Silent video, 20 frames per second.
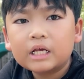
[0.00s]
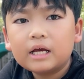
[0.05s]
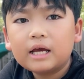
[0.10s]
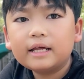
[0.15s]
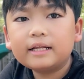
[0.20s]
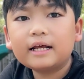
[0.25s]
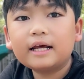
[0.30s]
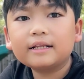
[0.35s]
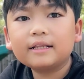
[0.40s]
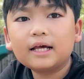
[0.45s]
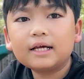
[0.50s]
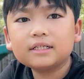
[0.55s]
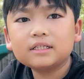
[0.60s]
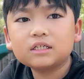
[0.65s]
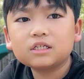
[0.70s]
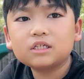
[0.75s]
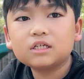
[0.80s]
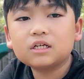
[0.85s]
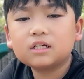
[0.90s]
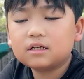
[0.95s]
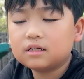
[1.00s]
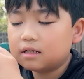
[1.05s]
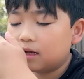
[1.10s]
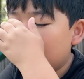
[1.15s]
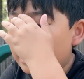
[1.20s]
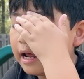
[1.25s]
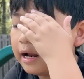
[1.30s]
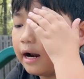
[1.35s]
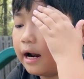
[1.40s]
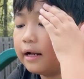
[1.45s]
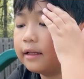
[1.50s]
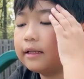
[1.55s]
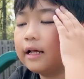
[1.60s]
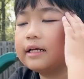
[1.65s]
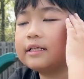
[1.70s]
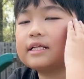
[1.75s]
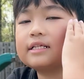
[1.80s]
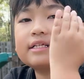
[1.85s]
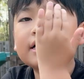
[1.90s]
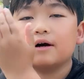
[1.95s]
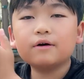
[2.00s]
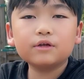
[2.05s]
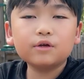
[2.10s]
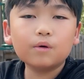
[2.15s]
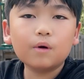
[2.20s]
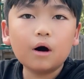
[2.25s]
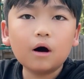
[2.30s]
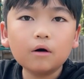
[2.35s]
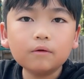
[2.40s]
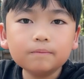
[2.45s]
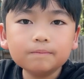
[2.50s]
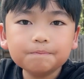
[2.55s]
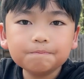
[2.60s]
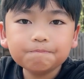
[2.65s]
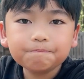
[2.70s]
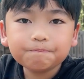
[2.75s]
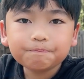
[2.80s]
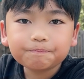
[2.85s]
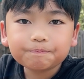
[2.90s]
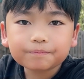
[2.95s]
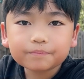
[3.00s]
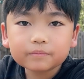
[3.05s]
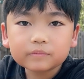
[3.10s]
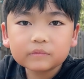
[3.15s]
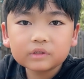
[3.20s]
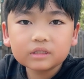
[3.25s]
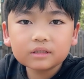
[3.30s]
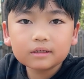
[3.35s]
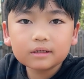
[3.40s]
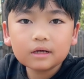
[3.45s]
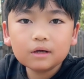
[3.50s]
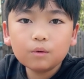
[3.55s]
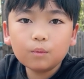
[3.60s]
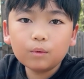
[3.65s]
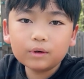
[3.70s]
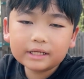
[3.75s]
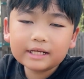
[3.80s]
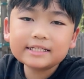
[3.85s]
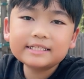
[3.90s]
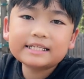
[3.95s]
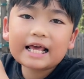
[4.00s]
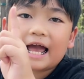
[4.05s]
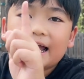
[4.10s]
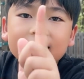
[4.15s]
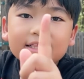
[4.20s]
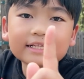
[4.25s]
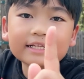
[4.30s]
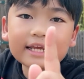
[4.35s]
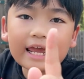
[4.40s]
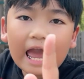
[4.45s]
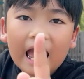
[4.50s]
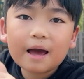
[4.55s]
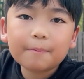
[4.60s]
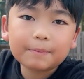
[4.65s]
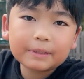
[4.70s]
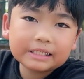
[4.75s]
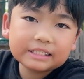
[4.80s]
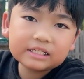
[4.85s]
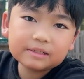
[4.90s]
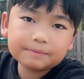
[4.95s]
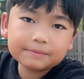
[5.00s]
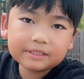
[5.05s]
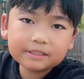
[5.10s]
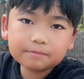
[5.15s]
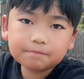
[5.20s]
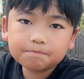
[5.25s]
And I'd like to tell you all what exactly happened to me.